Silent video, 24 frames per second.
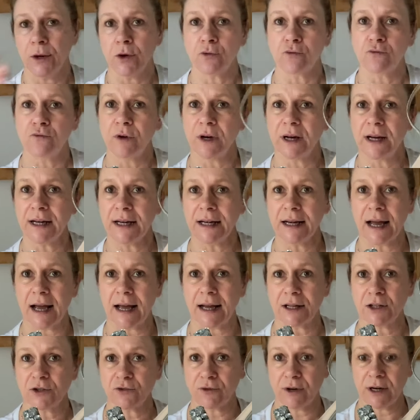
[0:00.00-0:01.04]
Really
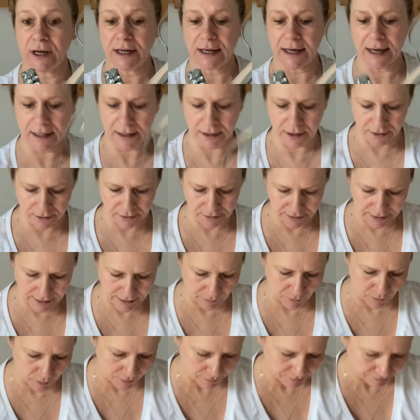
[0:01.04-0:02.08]
nice, really elegant, that
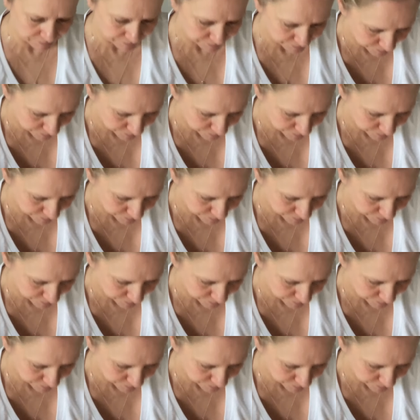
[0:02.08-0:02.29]
one.